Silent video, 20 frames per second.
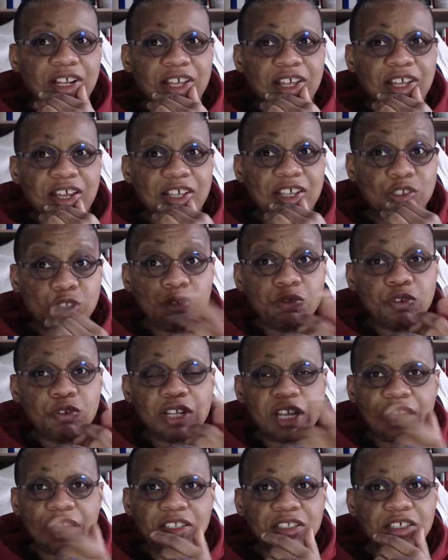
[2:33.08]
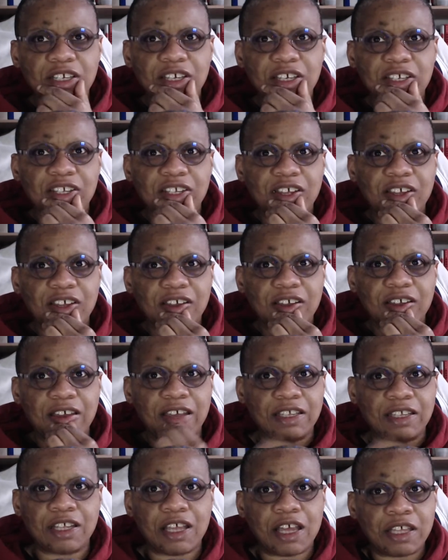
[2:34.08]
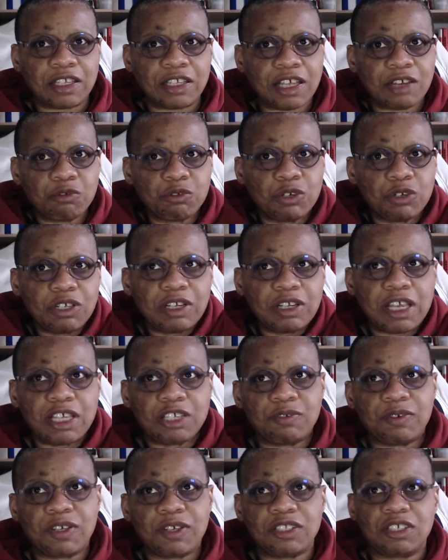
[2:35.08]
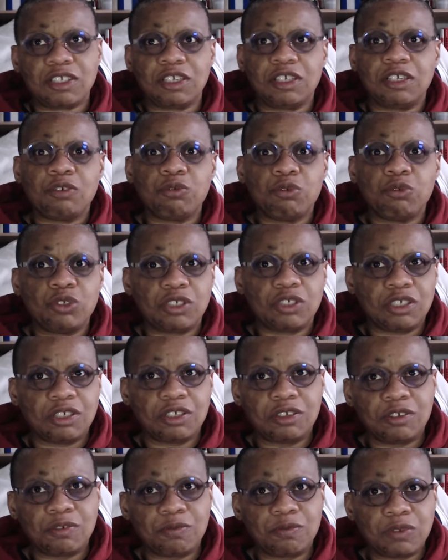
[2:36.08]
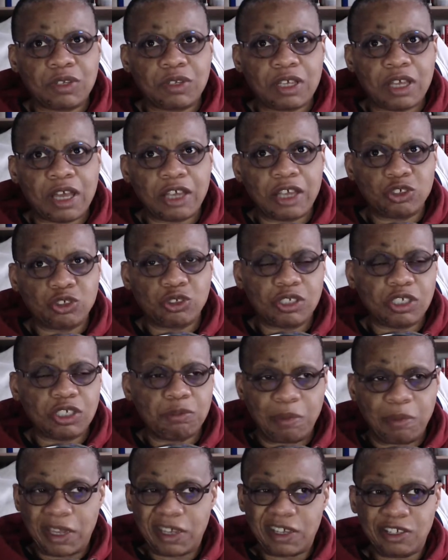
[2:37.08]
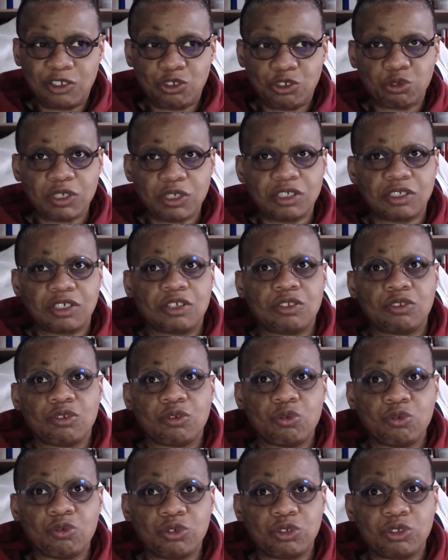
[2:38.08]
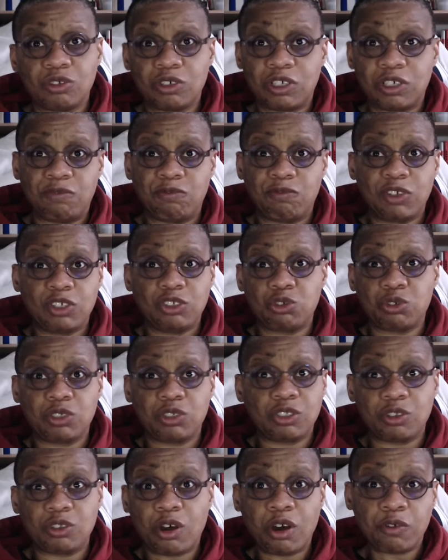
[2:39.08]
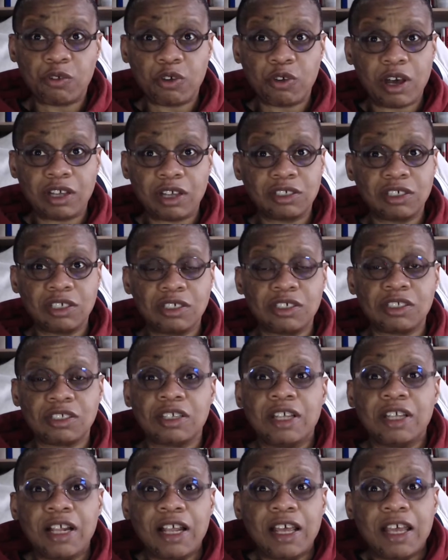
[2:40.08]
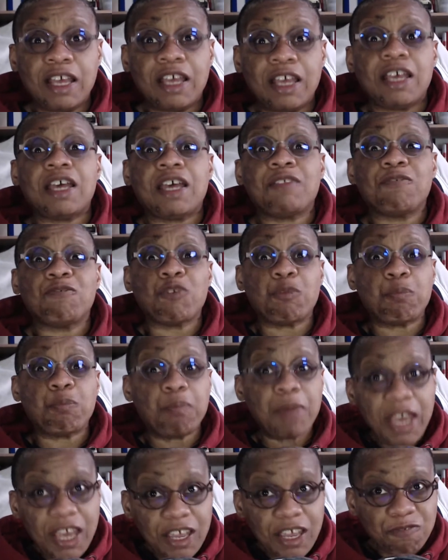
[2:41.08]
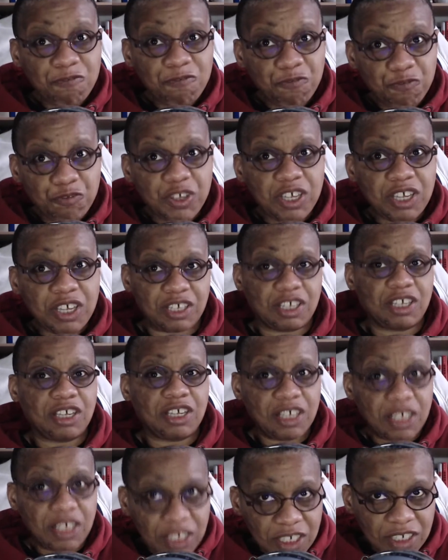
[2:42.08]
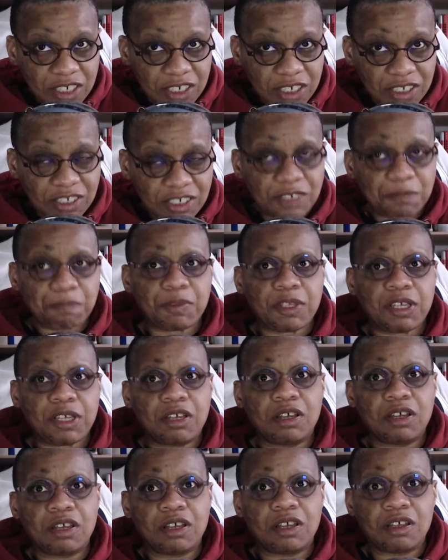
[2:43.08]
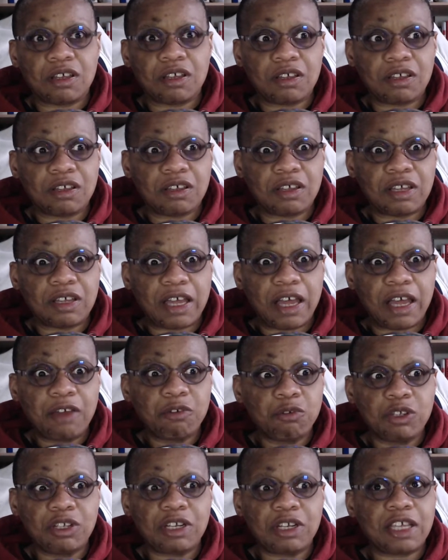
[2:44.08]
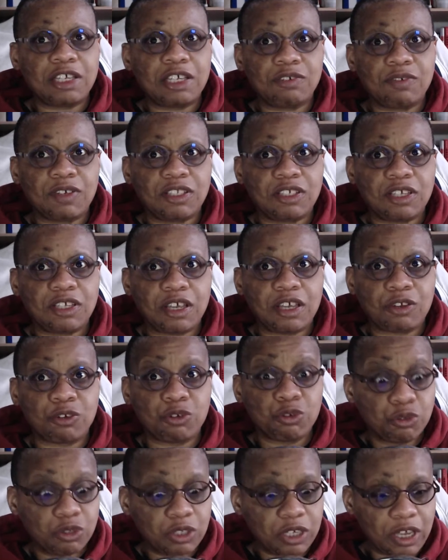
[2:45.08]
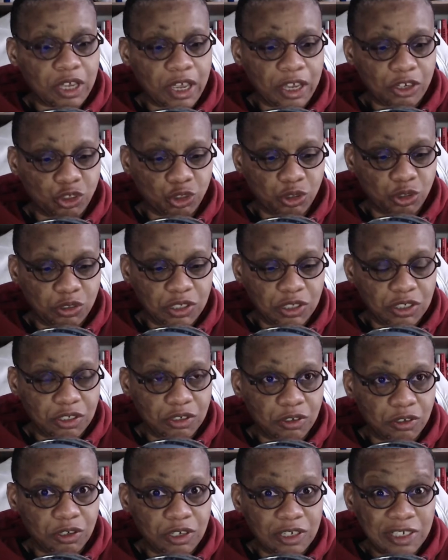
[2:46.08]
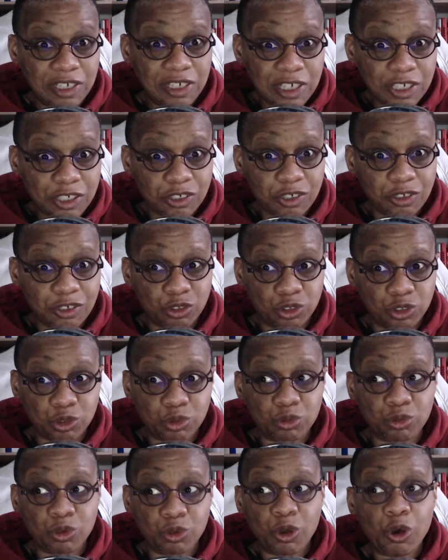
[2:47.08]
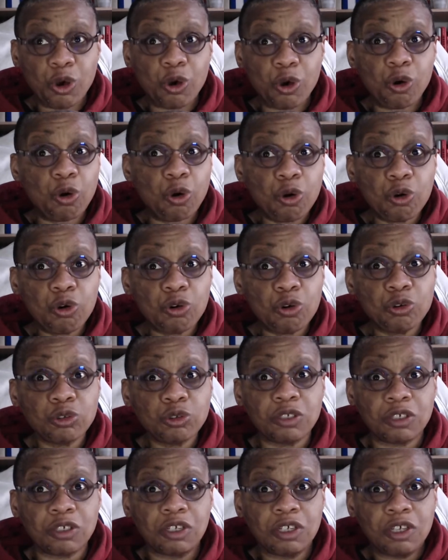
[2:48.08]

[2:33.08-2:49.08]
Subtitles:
I saw a light, and I realized that it was actually in my interest and also in the interest of the artist. And the main thing is, I realized that I could actually listen to old